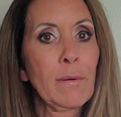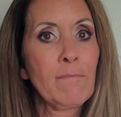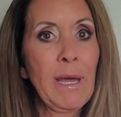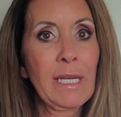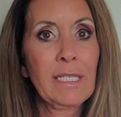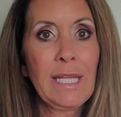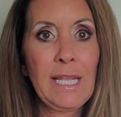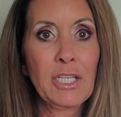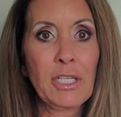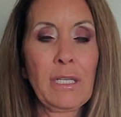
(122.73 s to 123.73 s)

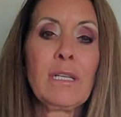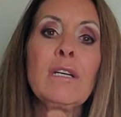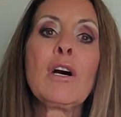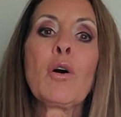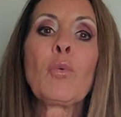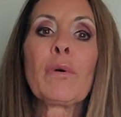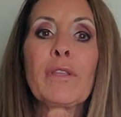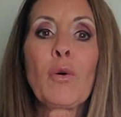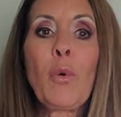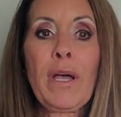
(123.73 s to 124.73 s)
meditation with a
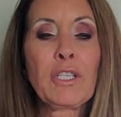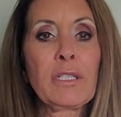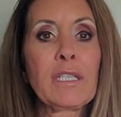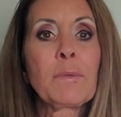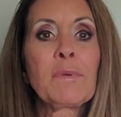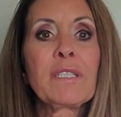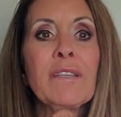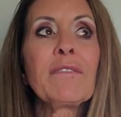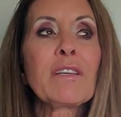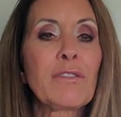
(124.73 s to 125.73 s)
question, a
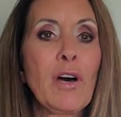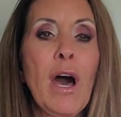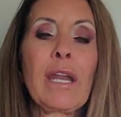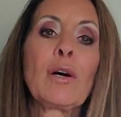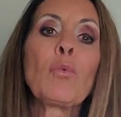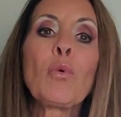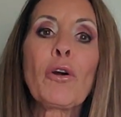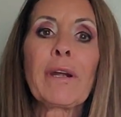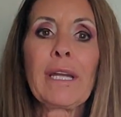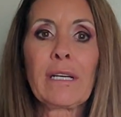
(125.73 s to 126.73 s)
specific thought, a
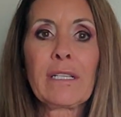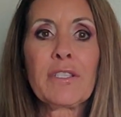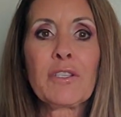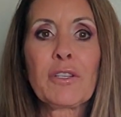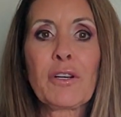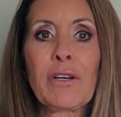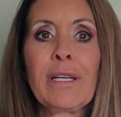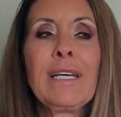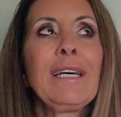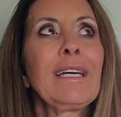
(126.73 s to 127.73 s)
worry, a concern,
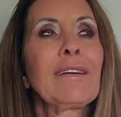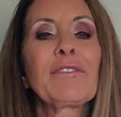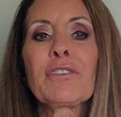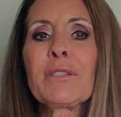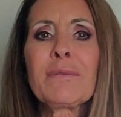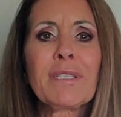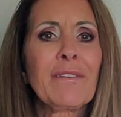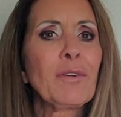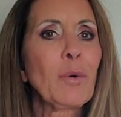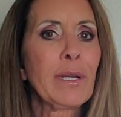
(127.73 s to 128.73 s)
if there's some
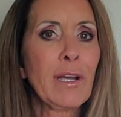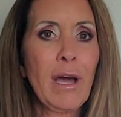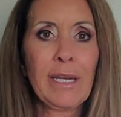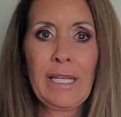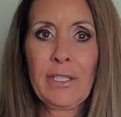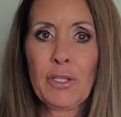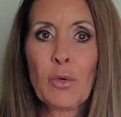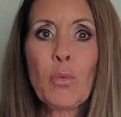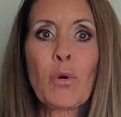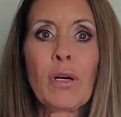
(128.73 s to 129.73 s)
stuff going on in your
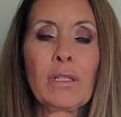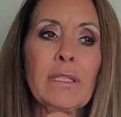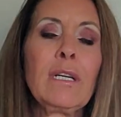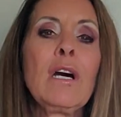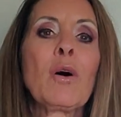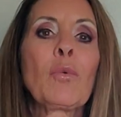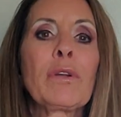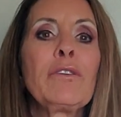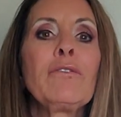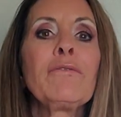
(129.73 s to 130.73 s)
world where
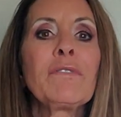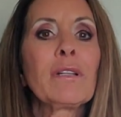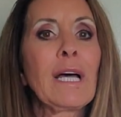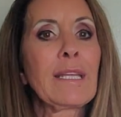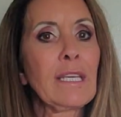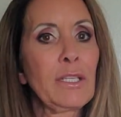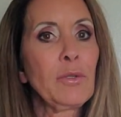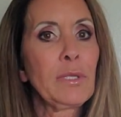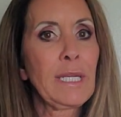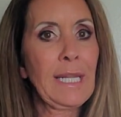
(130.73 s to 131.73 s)
you feel like that you
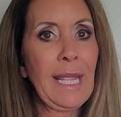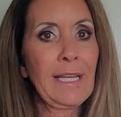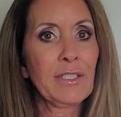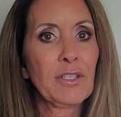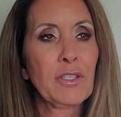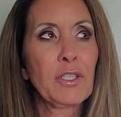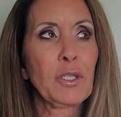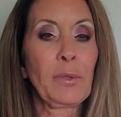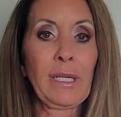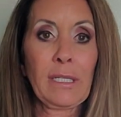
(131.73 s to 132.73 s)
need answers to
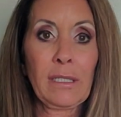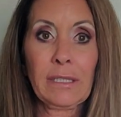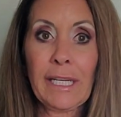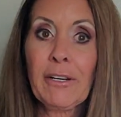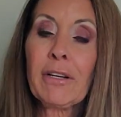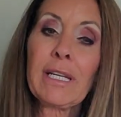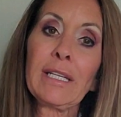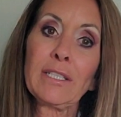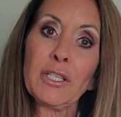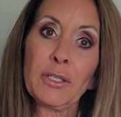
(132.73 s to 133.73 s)
and clarity
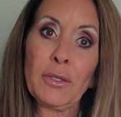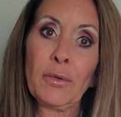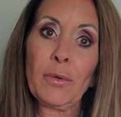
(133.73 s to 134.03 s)
to